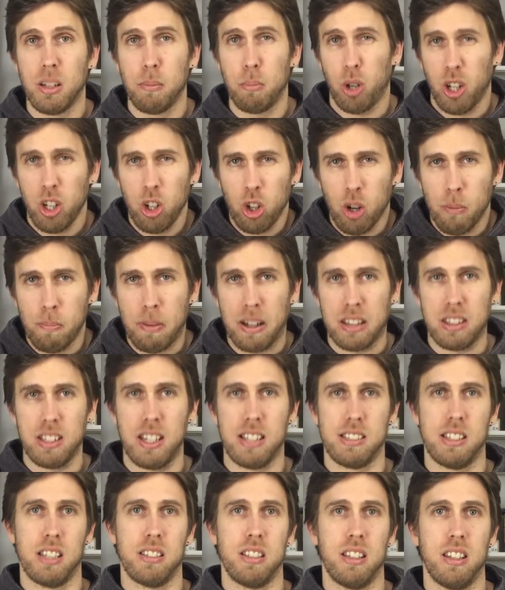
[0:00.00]
Why not share
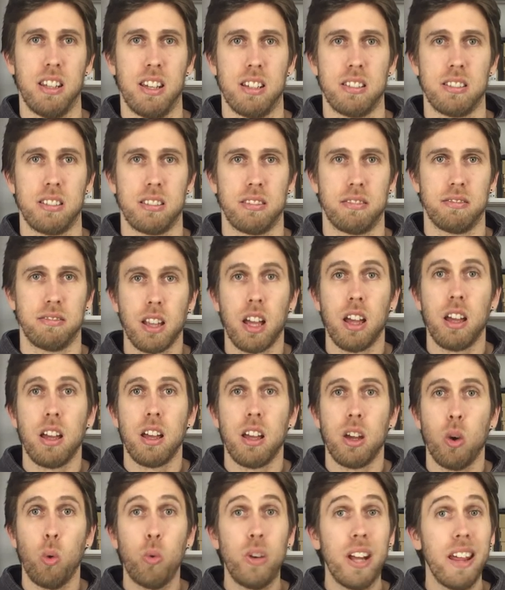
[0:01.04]
these ideas?
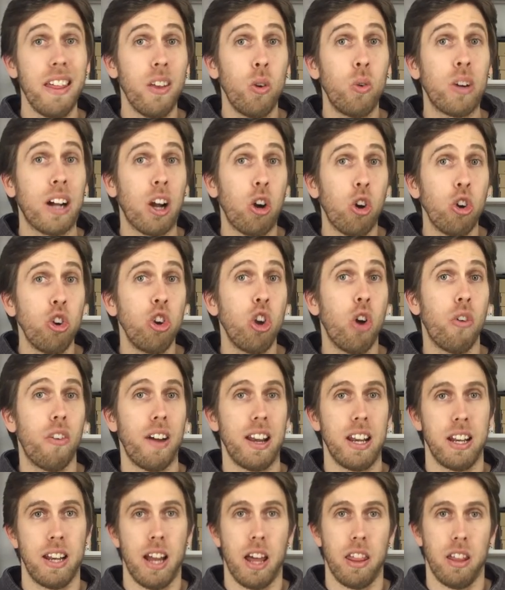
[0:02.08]
An idea in a trunk
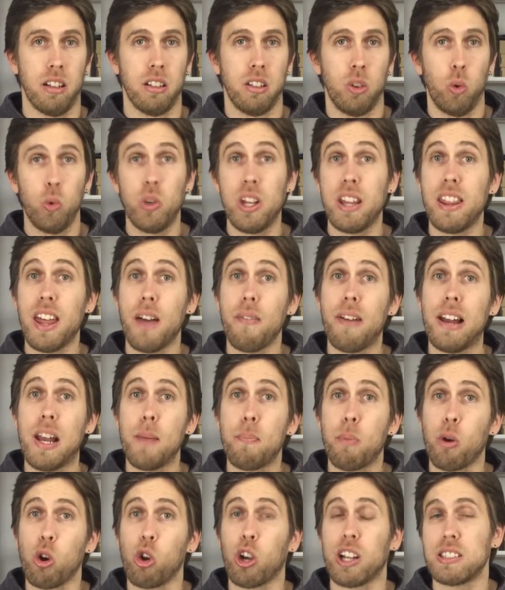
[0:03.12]
is not worth it. An
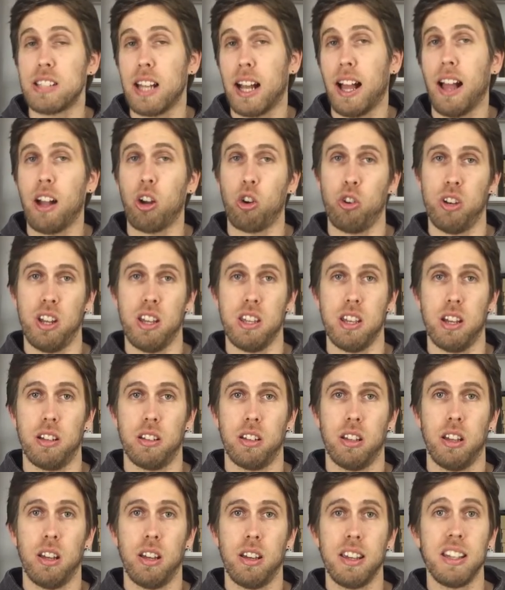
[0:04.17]
idea is worth the work
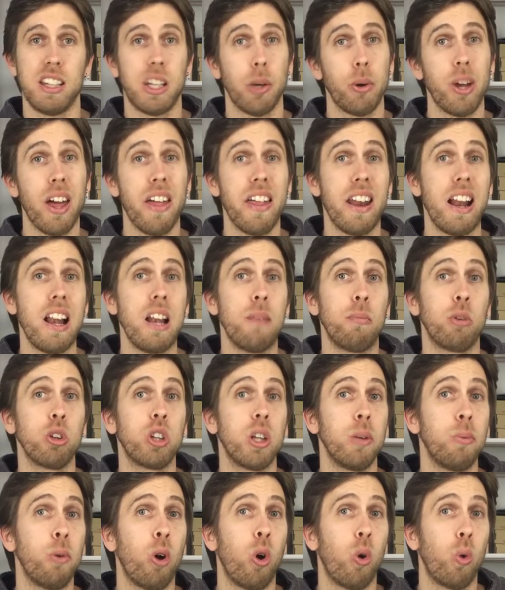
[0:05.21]
that you put on it, and
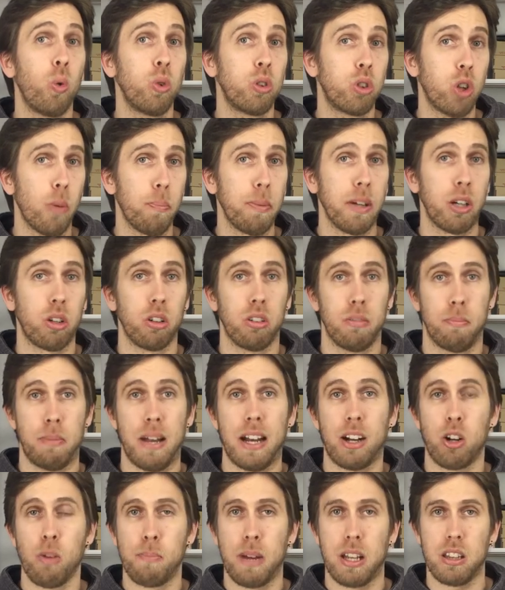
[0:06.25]
I'll give you the best
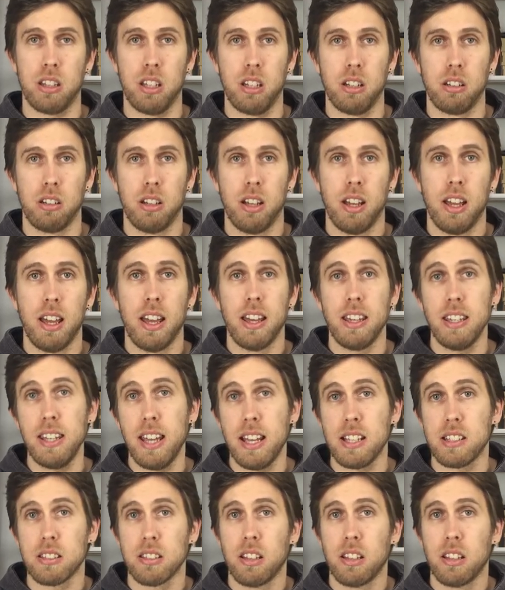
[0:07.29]
and main reason to share it.